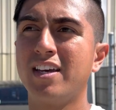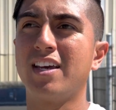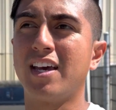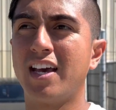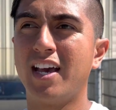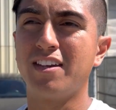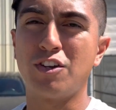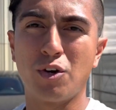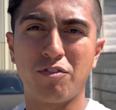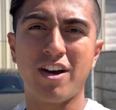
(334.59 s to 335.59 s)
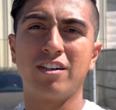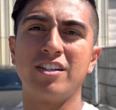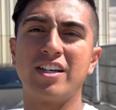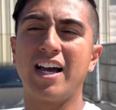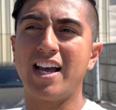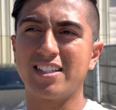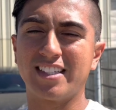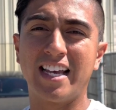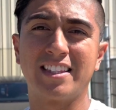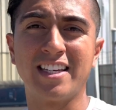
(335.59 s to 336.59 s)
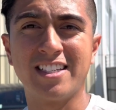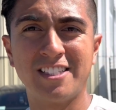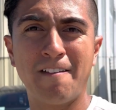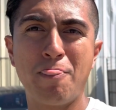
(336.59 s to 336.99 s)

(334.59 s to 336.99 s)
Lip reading: and you know, finally you guys get this.